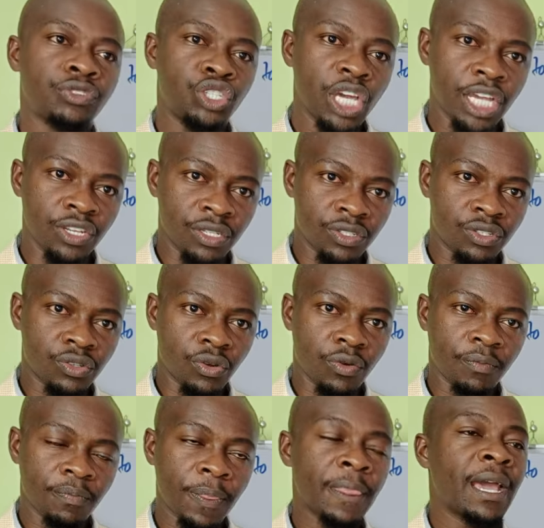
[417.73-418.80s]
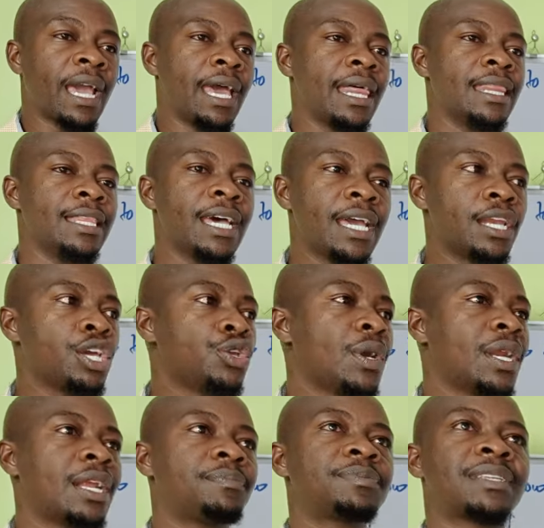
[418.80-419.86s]
chain store, and then
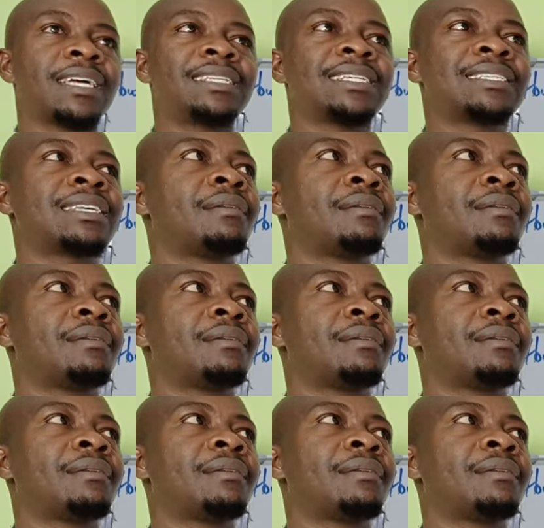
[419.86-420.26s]
you end up starting